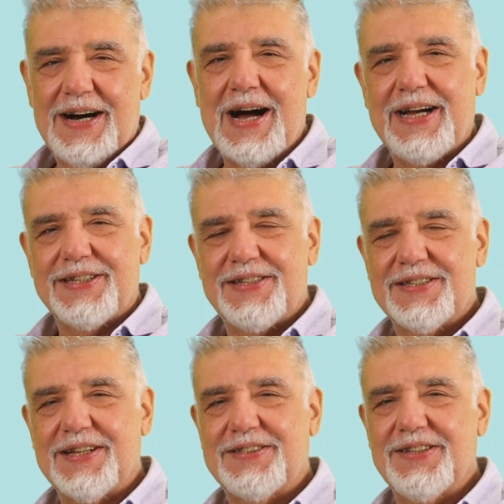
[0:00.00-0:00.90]
Hi, this
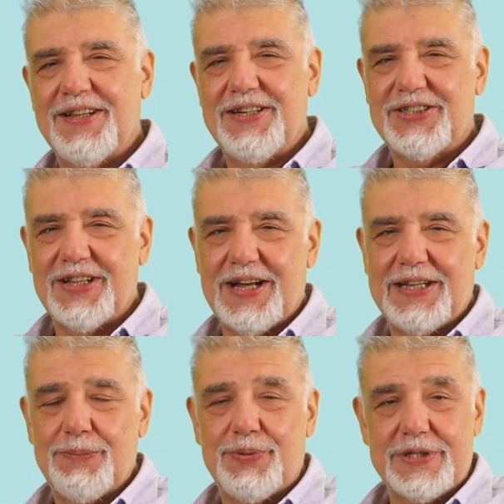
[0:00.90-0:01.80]
is Atilla
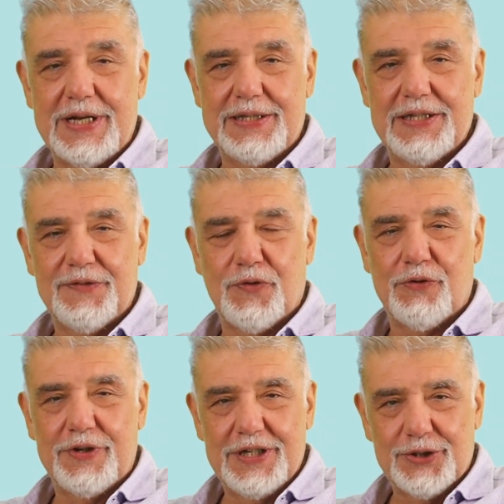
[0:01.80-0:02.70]
Yeşilada presenting
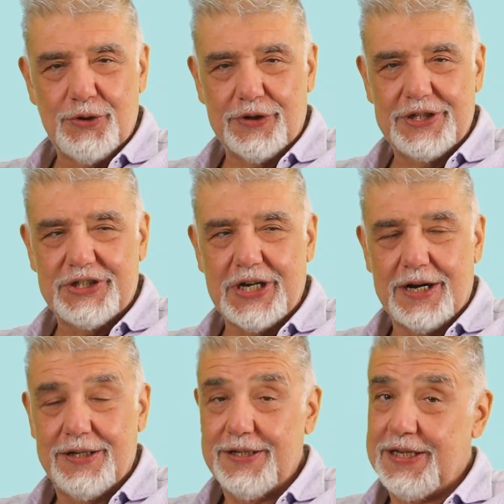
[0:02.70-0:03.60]
for Real Turkey
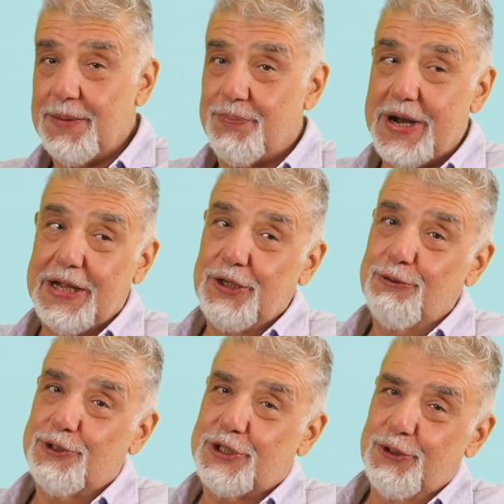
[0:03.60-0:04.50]
channel in a brand
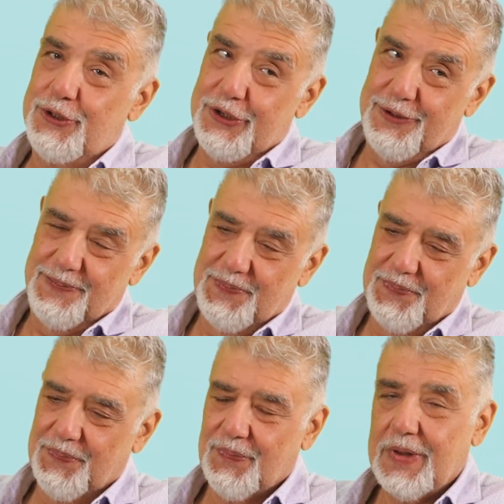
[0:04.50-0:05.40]
new studio.
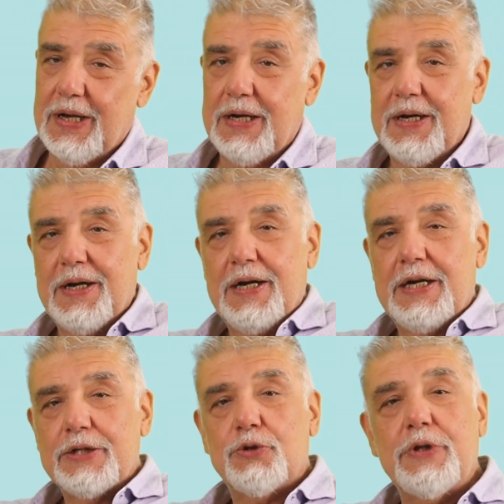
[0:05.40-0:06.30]

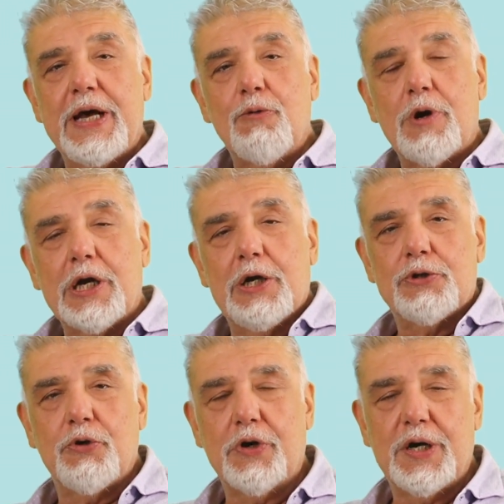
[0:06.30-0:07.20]
Today we're going
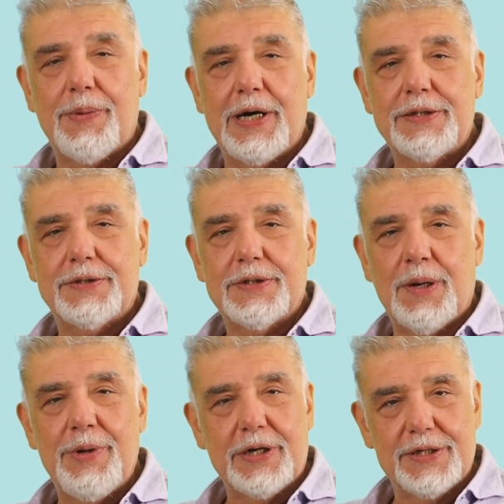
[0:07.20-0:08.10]
to talk about
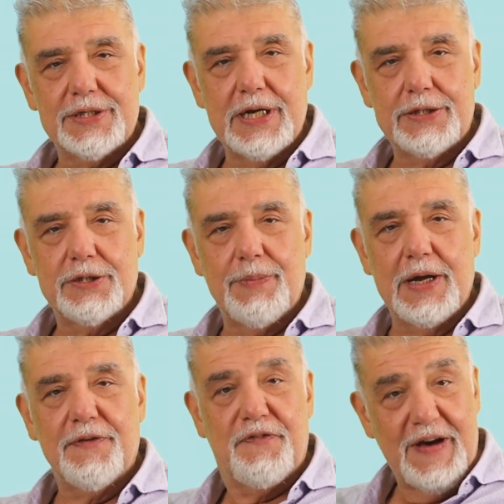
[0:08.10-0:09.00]
American Central
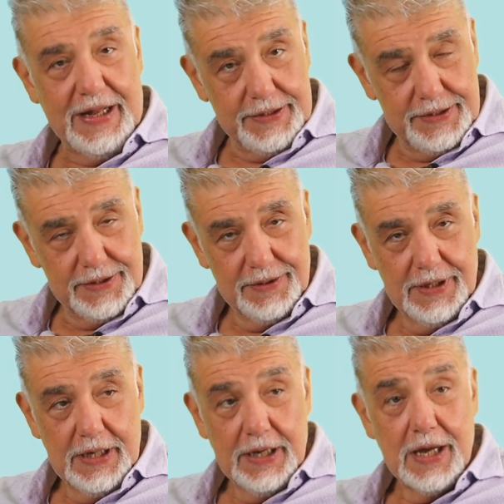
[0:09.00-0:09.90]
Bank Fed
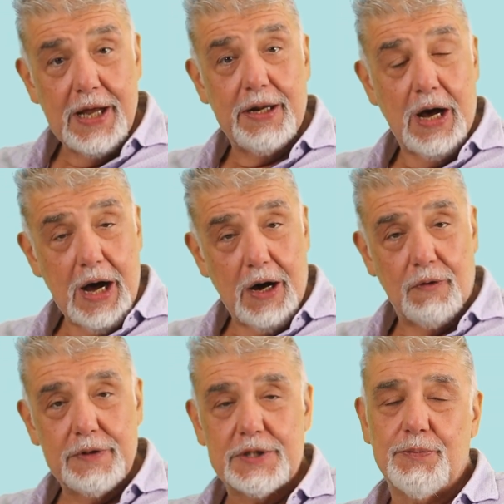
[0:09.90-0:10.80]
and
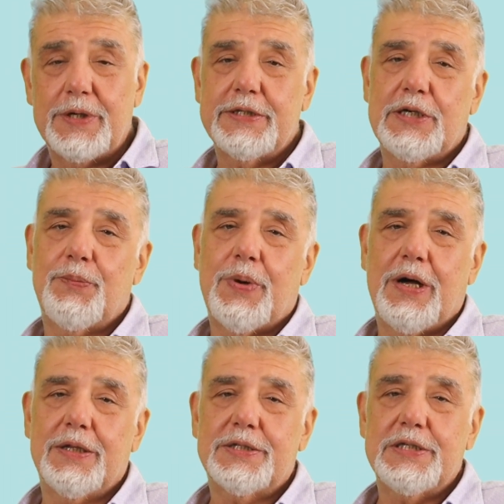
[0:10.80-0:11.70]
how its monetary
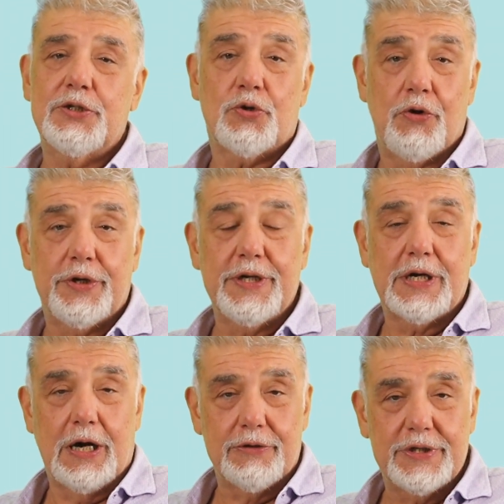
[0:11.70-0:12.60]
policy is hurting
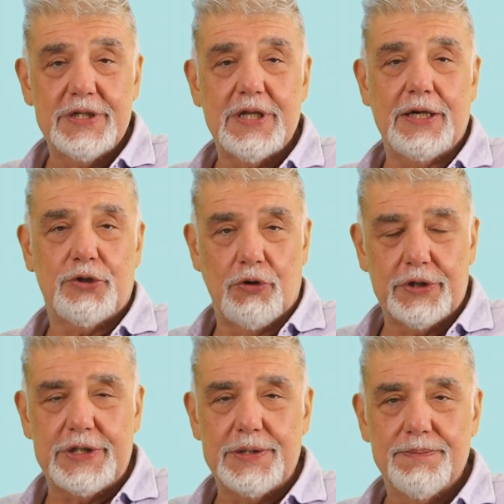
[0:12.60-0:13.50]
countries like
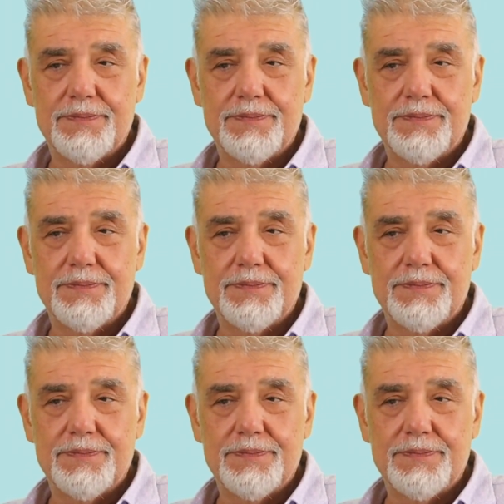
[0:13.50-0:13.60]
Turkey.